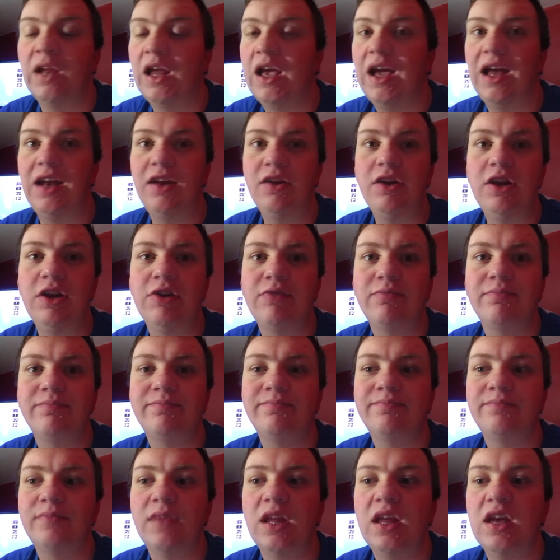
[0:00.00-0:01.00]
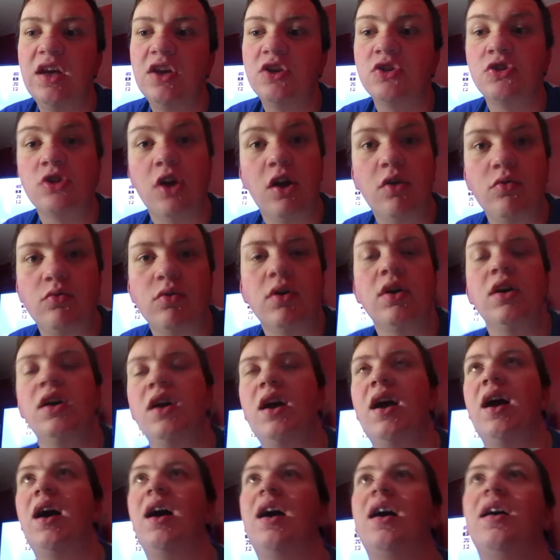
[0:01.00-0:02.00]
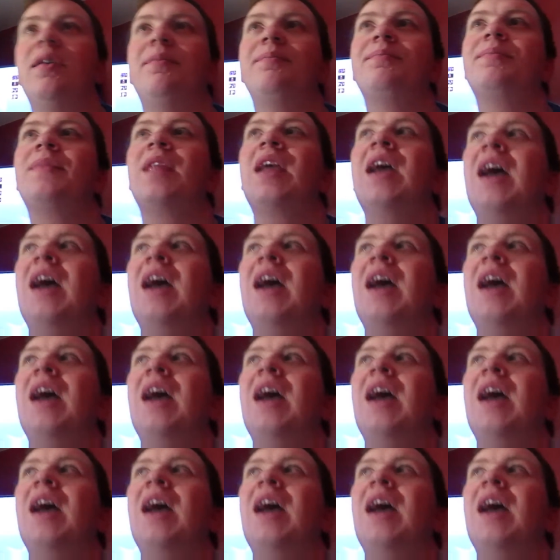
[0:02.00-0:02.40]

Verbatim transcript: I don't know. Oh, um,